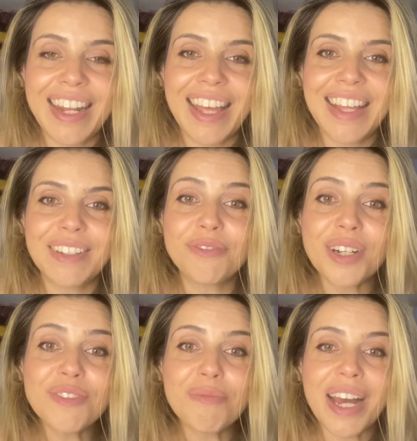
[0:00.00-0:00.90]
And a
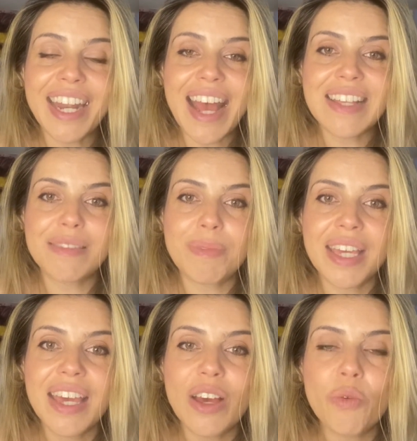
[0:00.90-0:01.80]
friend of mine asked
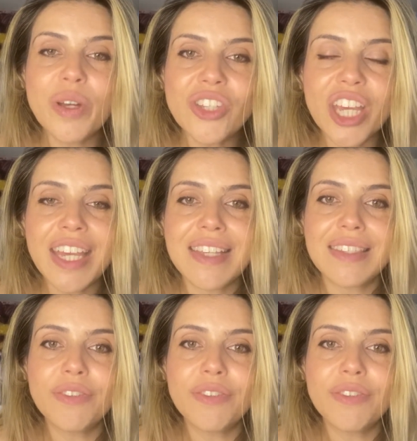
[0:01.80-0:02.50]
me which is the